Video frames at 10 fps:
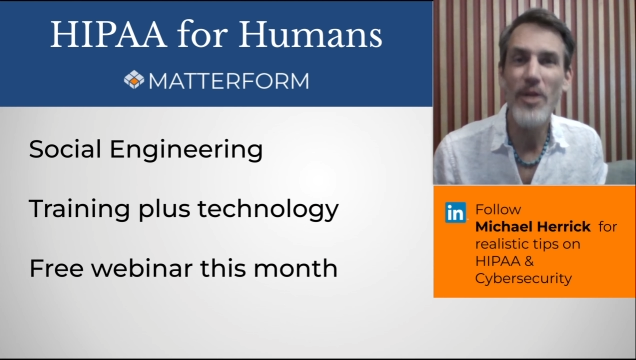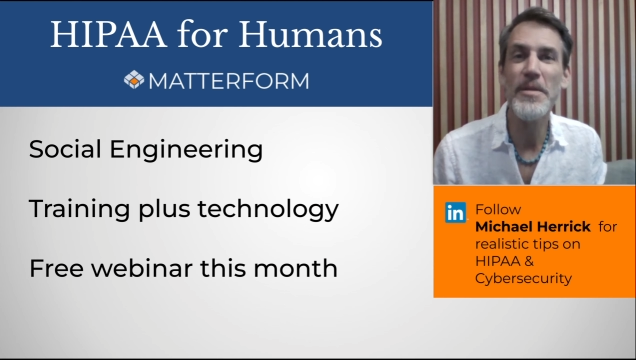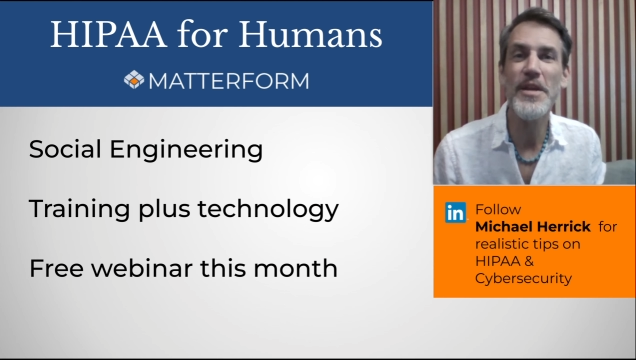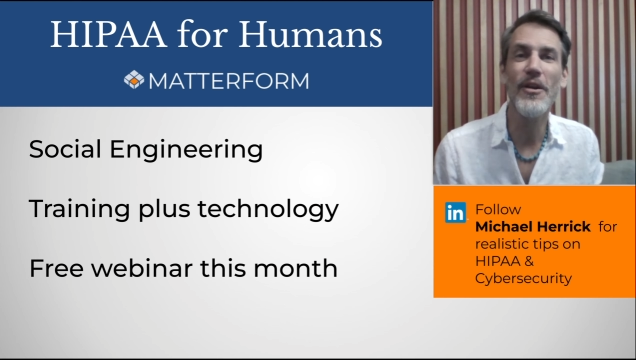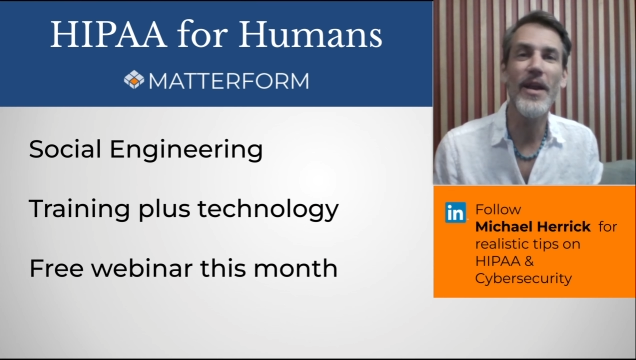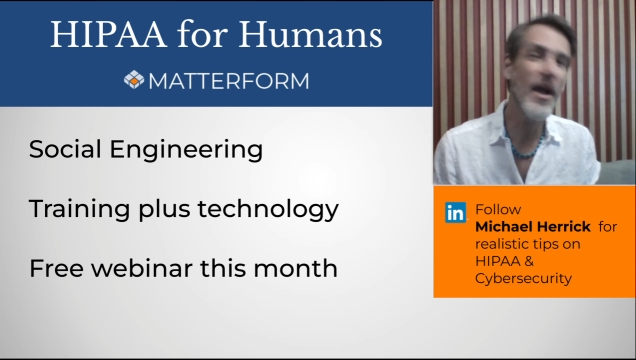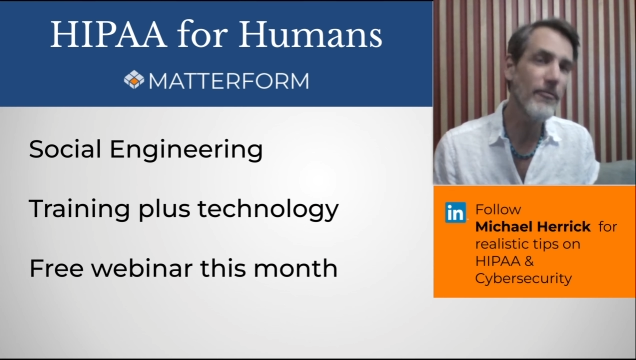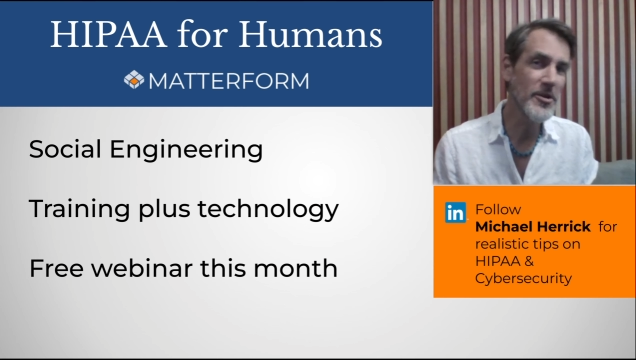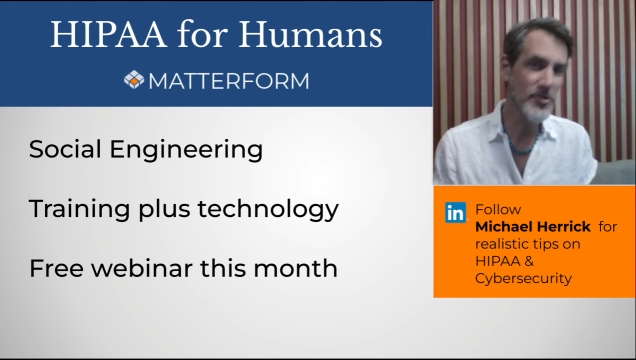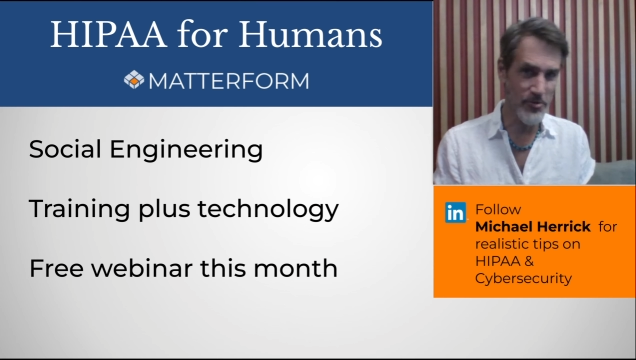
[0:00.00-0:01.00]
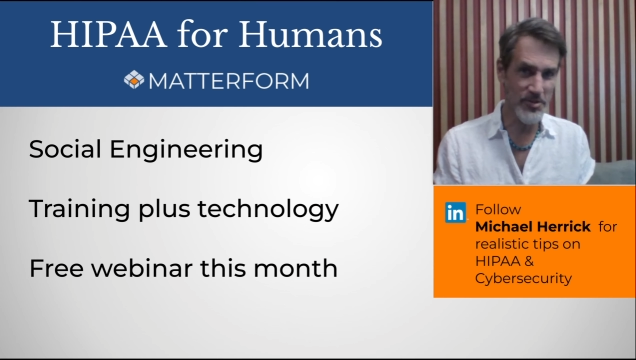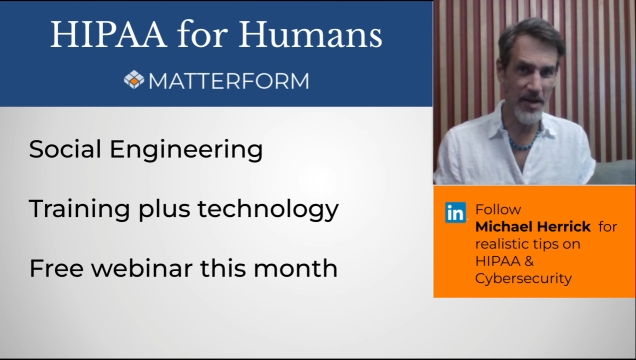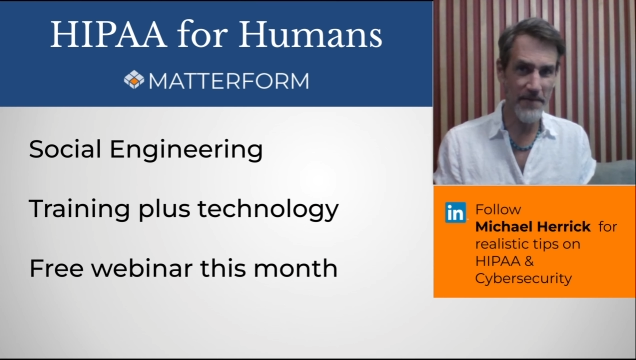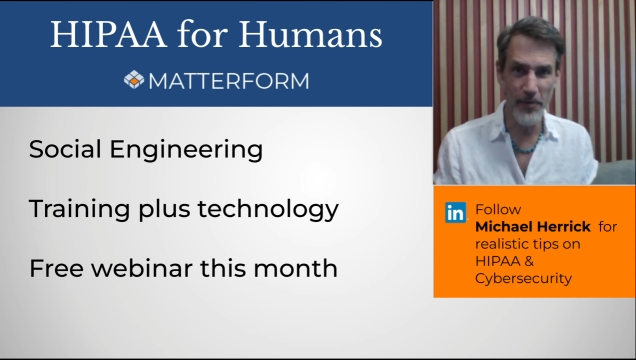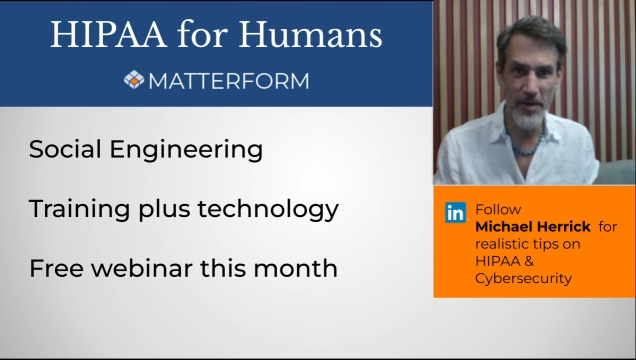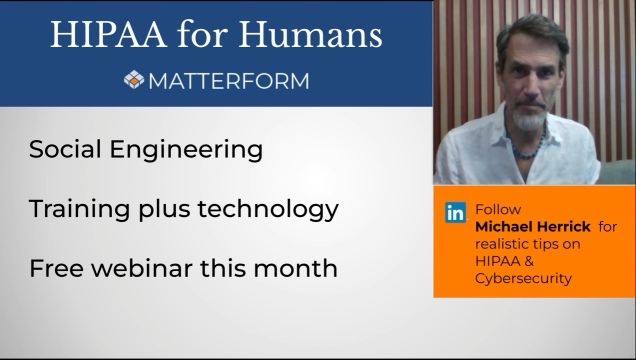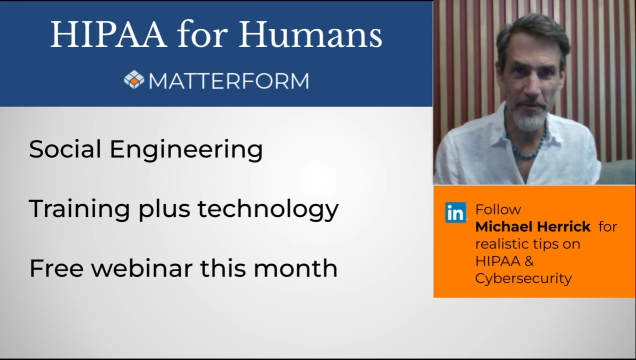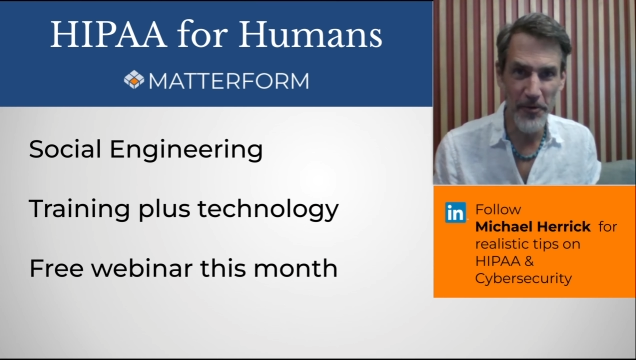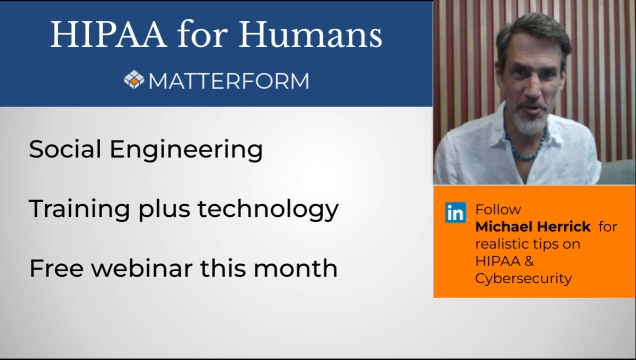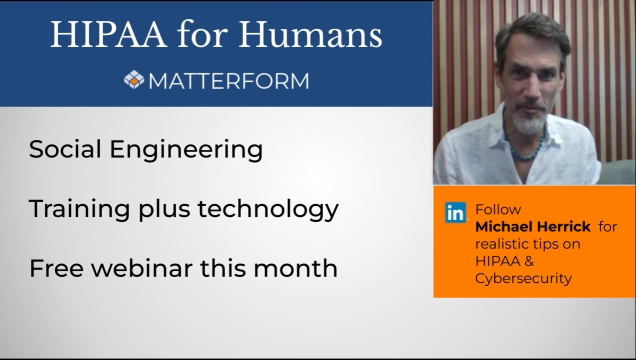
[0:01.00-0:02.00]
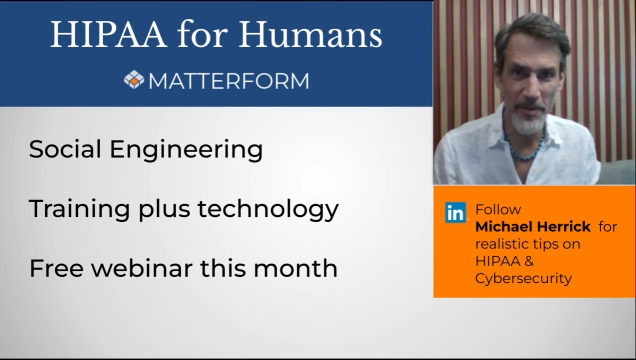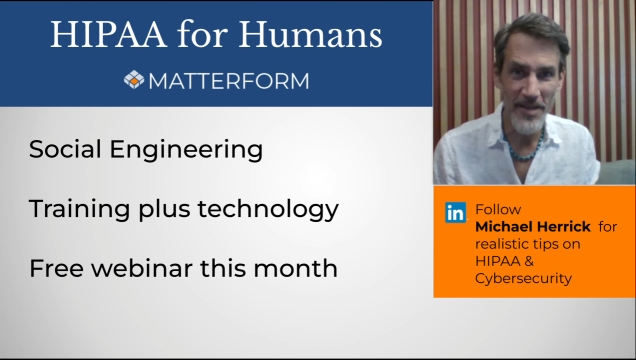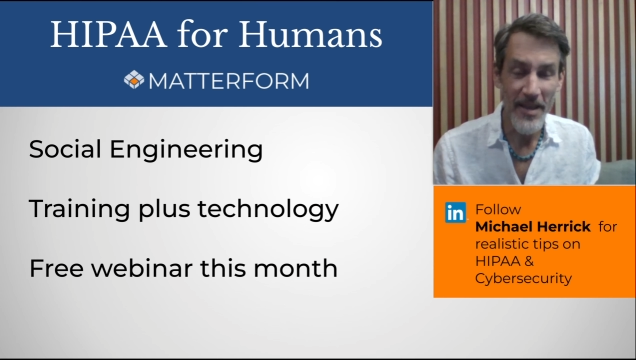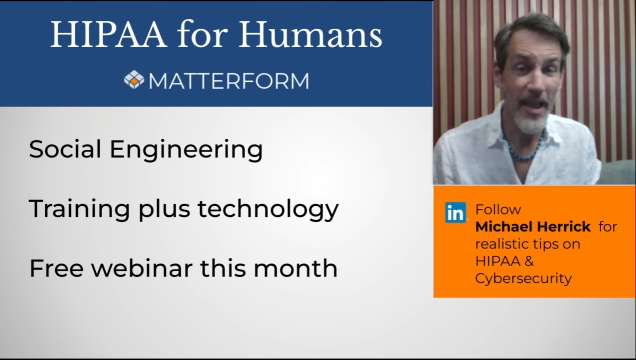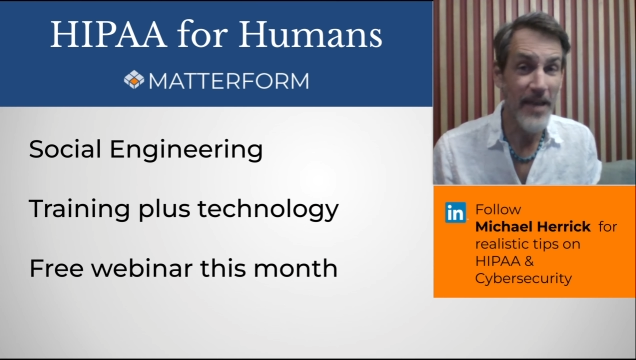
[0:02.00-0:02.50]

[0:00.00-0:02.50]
Join me here every Tuesday for HIPAA for Humans